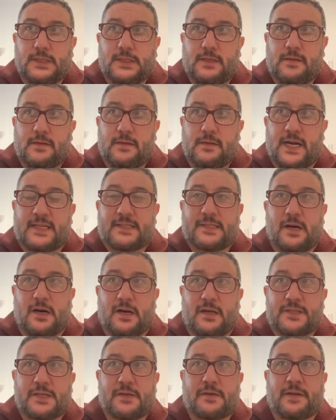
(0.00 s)
that's
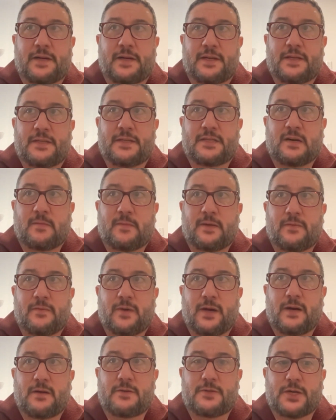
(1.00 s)
also going to determine
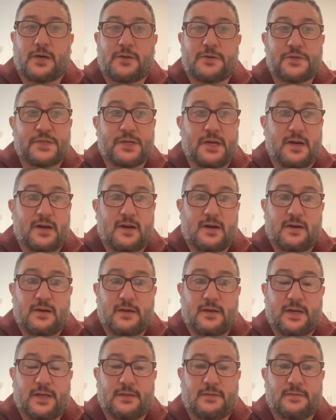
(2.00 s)
where churches are
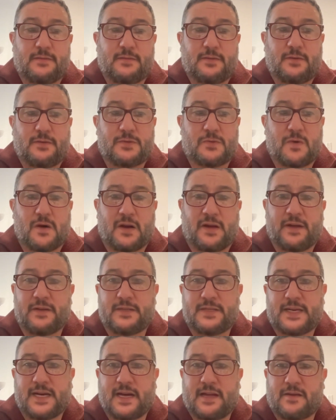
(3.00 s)
and who's working
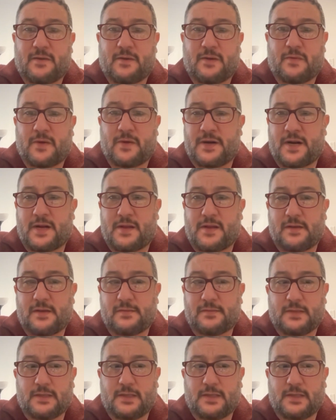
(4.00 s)
together with one another.